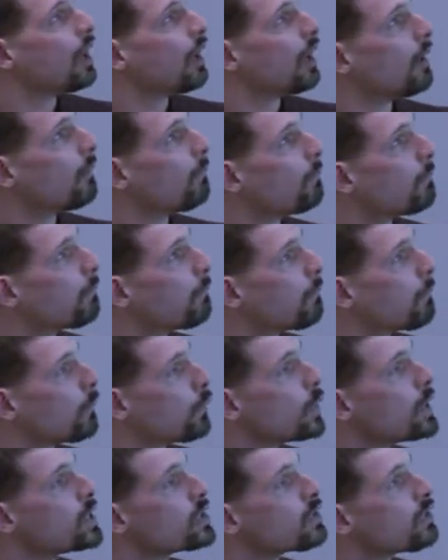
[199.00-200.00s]
Uh,
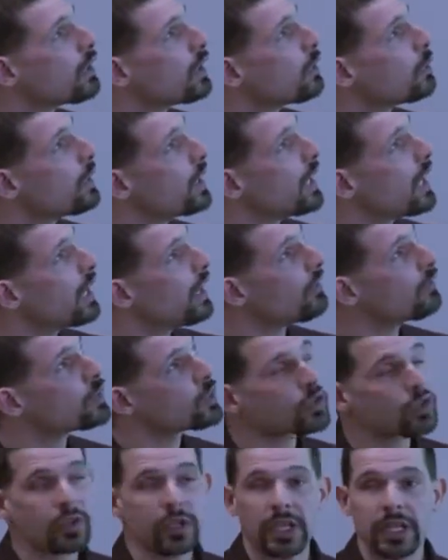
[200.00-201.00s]
Regionally, we have
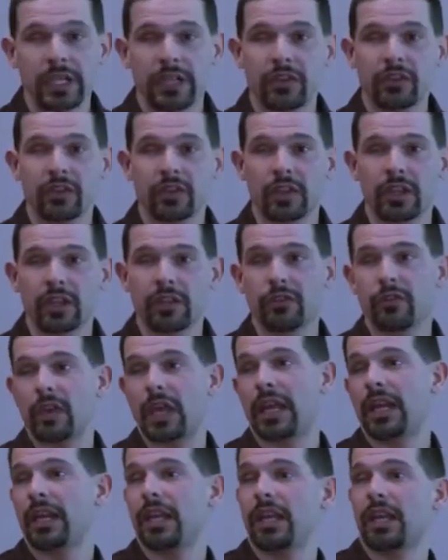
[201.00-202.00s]
trees
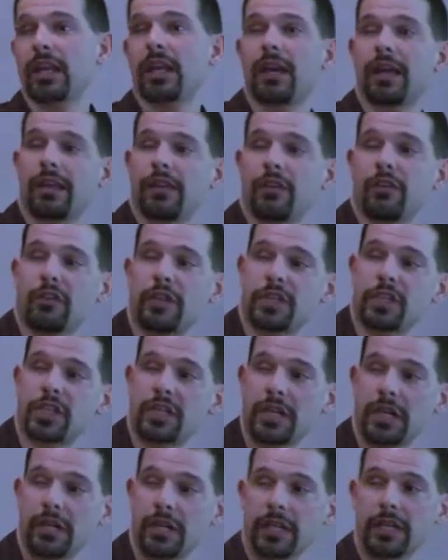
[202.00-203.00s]
invading high
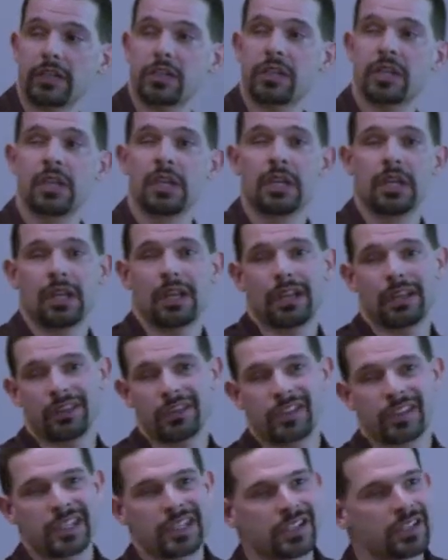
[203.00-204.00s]
elevation areas.
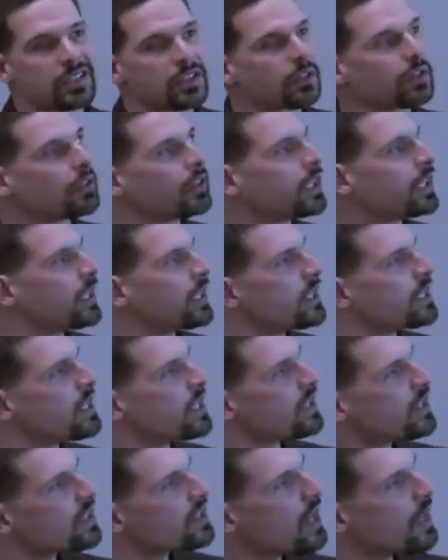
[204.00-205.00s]
since early
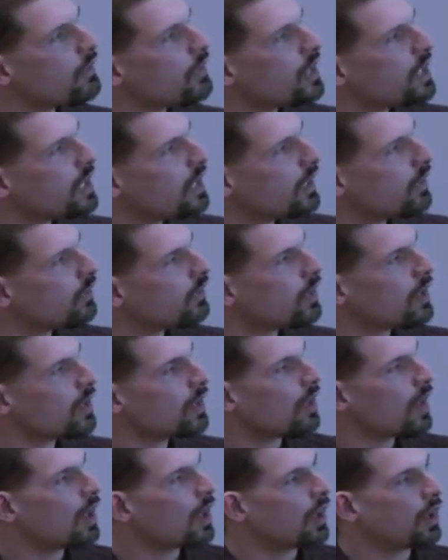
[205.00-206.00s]
1970s,
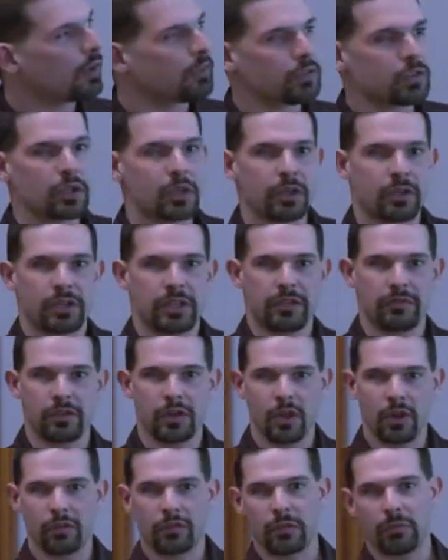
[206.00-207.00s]
uh, certainly
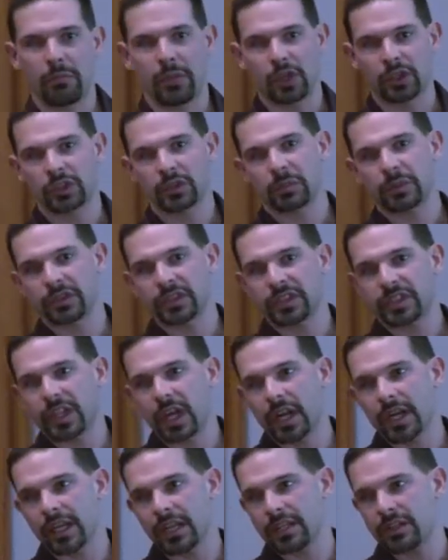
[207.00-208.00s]
I've known from multiple
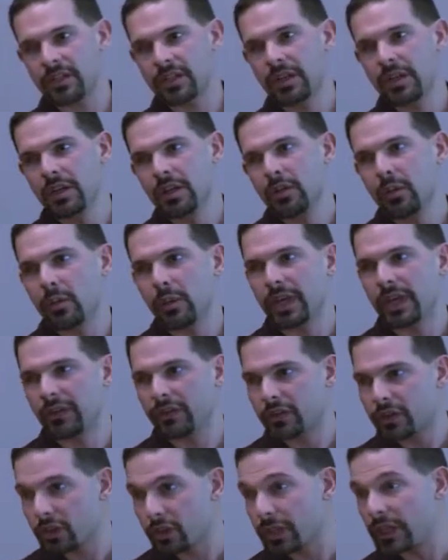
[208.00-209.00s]
studies, we
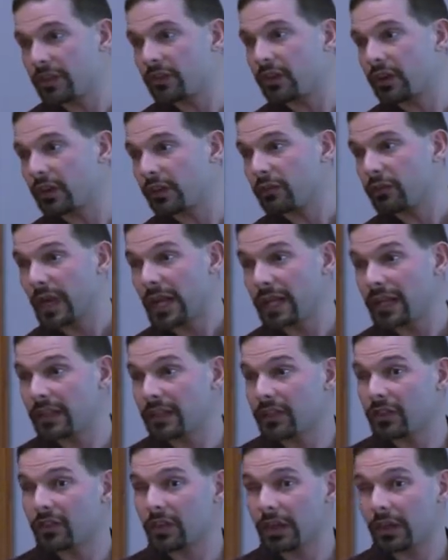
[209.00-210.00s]
have trees that are
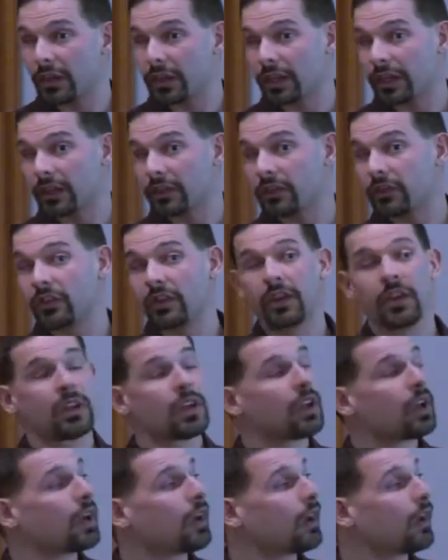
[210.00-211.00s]
invading these areas.
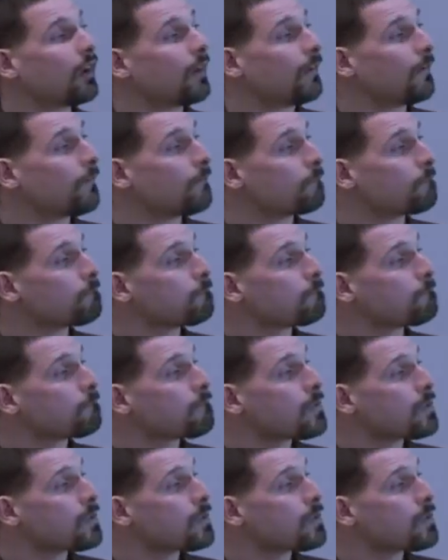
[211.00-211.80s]
Um,